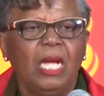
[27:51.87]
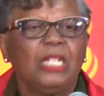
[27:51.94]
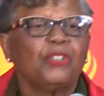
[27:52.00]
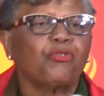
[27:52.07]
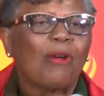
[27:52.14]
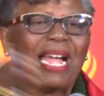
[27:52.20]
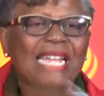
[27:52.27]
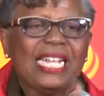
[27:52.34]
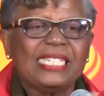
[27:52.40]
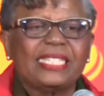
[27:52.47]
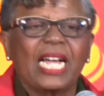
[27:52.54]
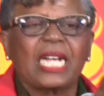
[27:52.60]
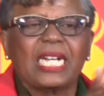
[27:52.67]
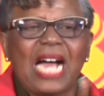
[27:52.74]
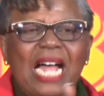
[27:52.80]
trying
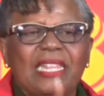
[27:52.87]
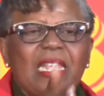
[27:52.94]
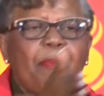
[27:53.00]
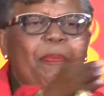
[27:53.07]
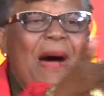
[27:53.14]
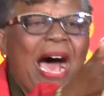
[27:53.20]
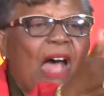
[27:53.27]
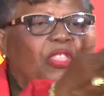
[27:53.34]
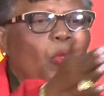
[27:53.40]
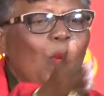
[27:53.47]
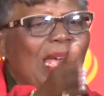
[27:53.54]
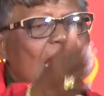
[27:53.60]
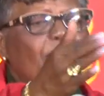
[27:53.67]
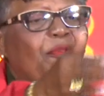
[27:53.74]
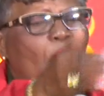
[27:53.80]
to cut the
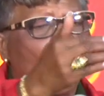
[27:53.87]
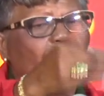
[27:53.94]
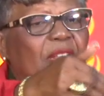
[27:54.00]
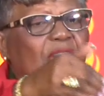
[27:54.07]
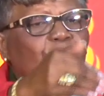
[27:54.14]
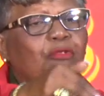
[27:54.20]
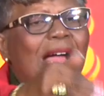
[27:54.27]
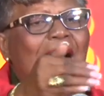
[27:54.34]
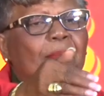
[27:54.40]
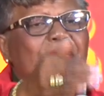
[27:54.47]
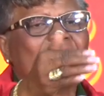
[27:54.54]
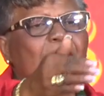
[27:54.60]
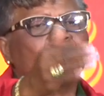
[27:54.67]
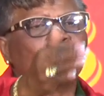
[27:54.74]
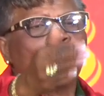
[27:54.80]
pathway for the
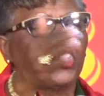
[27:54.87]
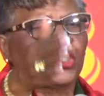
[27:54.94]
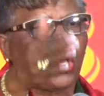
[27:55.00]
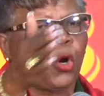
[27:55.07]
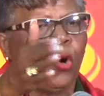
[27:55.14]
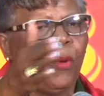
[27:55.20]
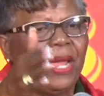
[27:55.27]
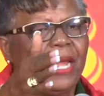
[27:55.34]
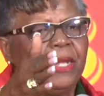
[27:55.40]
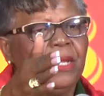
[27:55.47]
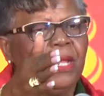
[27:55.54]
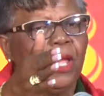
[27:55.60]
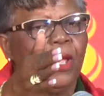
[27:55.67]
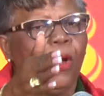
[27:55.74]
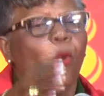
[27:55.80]
trams and sort of going
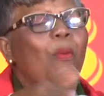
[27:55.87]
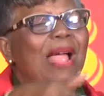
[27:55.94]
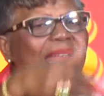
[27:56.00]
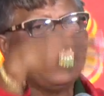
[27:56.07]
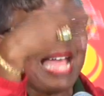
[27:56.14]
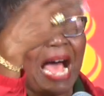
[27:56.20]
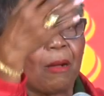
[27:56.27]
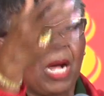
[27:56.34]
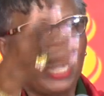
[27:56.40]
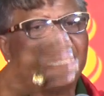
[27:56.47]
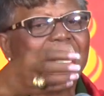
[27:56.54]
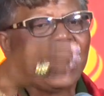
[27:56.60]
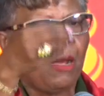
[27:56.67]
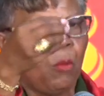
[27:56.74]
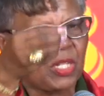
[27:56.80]
when that
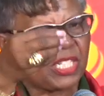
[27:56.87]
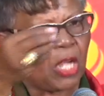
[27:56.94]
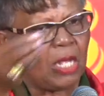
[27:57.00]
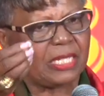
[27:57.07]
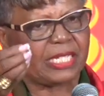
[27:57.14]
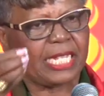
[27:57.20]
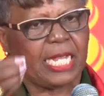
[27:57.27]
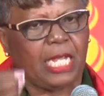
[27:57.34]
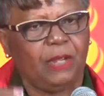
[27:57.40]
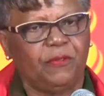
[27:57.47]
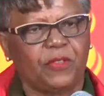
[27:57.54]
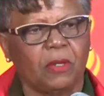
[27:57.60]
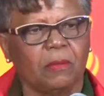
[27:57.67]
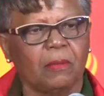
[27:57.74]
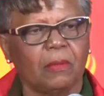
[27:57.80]
idea was
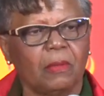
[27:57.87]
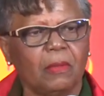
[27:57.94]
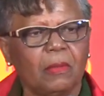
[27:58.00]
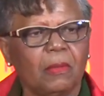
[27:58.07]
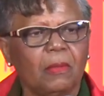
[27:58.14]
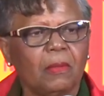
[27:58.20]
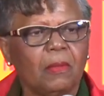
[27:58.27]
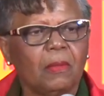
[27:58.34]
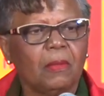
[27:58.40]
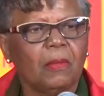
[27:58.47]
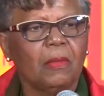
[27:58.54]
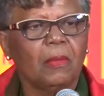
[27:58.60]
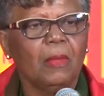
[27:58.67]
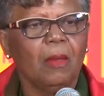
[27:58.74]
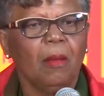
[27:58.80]
conceived.
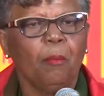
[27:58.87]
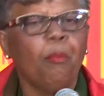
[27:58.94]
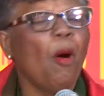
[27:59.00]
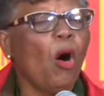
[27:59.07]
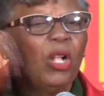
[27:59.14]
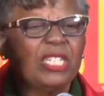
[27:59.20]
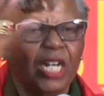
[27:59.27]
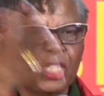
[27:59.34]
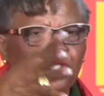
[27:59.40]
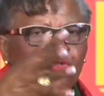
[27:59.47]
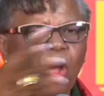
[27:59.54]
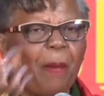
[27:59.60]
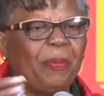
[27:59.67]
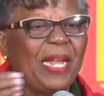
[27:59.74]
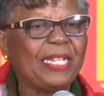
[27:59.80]
Boulders
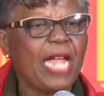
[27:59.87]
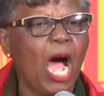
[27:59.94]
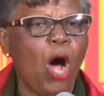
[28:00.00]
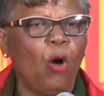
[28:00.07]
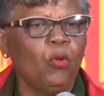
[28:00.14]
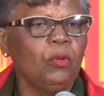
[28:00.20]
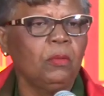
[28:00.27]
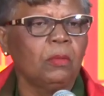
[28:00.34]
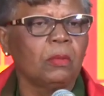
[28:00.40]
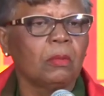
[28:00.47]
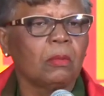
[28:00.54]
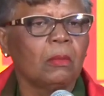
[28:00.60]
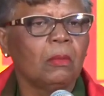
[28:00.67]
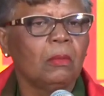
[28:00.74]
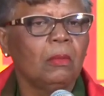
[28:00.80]
dropping down,
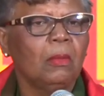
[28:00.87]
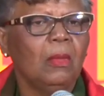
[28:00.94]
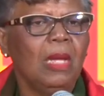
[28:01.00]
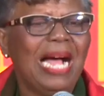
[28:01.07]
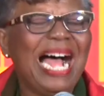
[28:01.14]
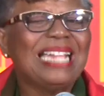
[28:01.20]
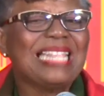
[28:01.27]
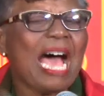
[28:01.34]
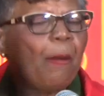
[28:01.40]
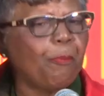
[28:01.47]
and that